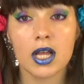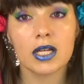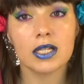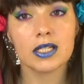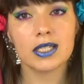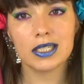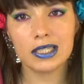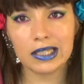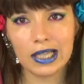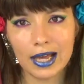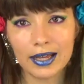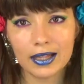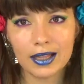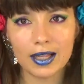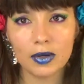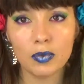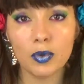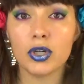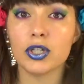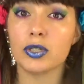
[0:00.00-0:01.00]

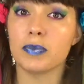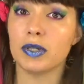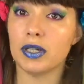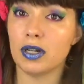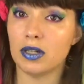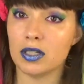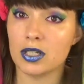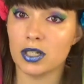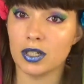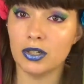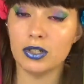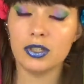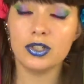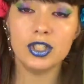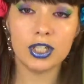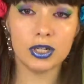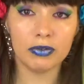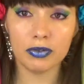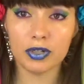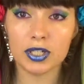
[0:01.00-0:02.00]
Slightly worse but also good,
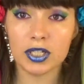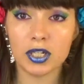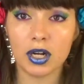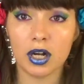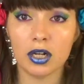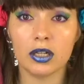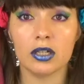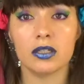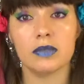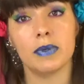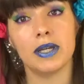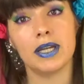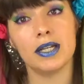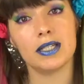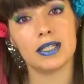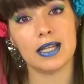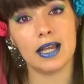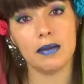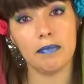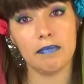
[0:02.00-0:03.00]
Jeffree Star
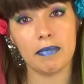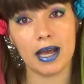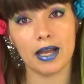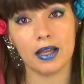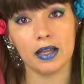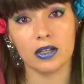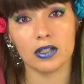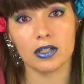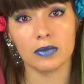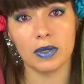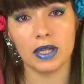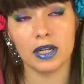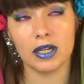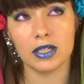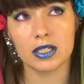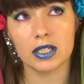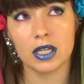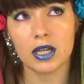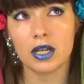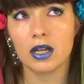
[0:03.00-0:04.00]
Cosmetics and MAC
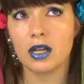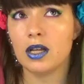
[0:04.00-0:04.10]
Cosmetics.